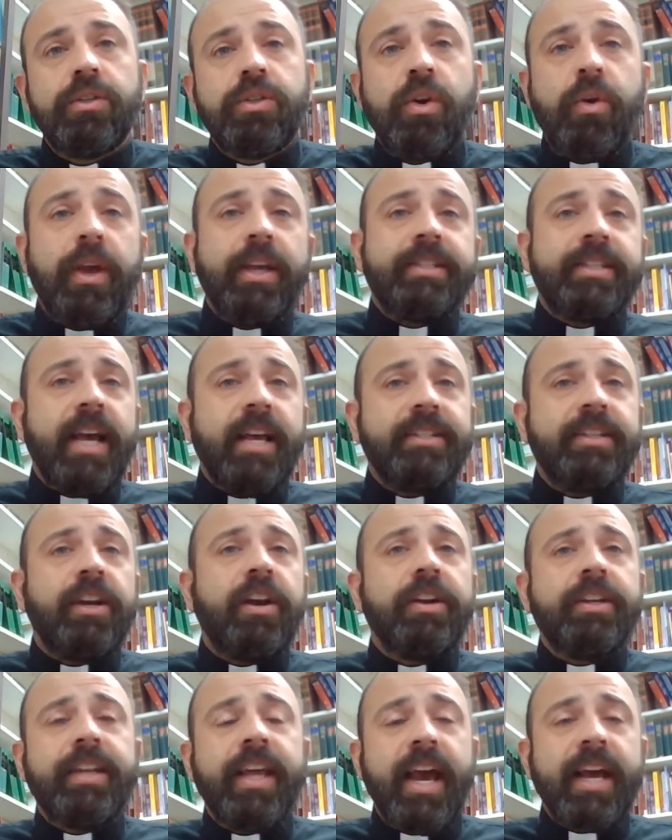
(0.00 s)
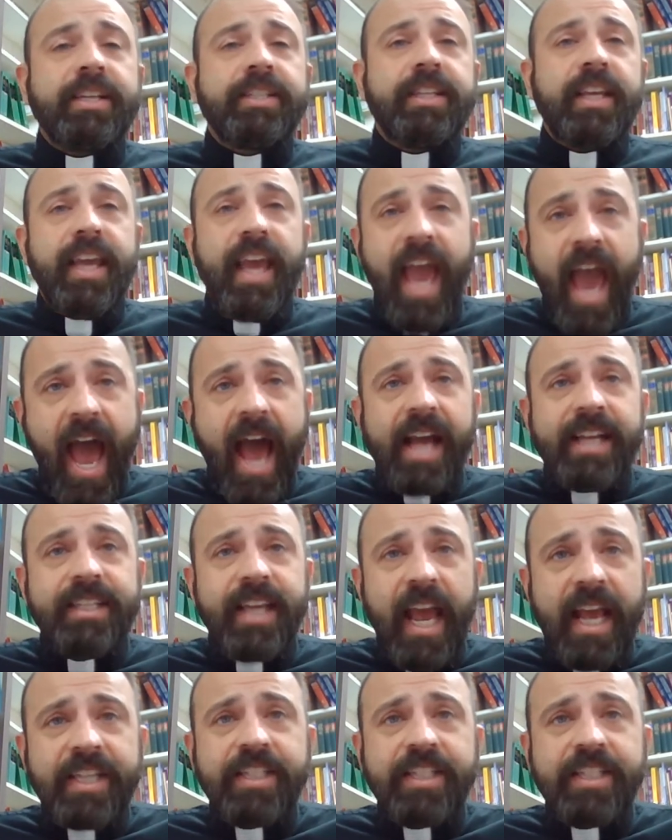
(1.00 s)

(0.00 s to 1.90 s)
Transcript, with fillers: So he says in our text, he has